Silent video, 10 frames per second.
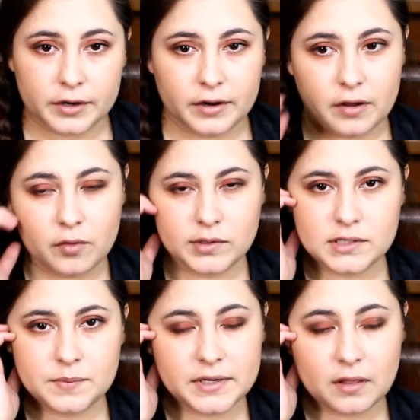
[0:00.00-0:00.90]
You know, we've
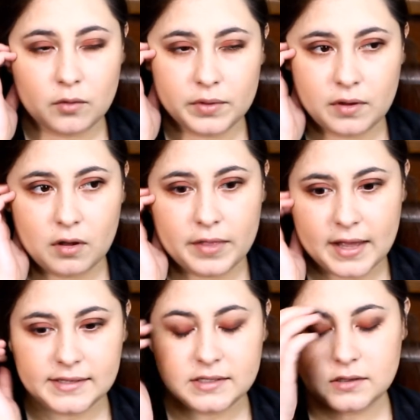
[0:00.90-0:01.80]
just been dealing with all
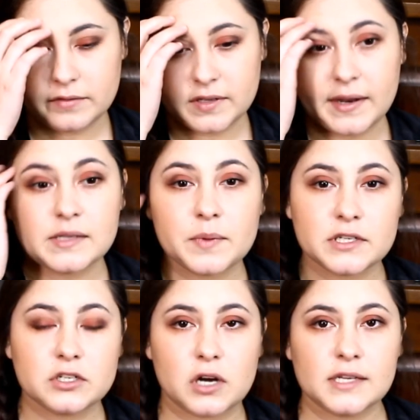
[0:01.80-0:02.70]
that stuff, and it's been
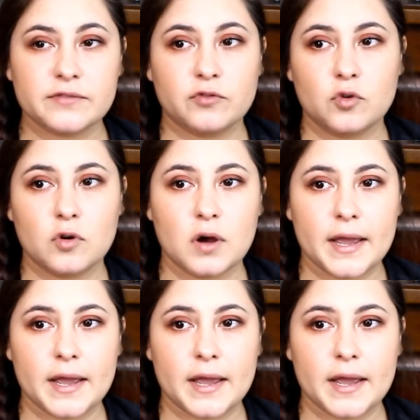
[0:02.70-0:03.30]
stressful.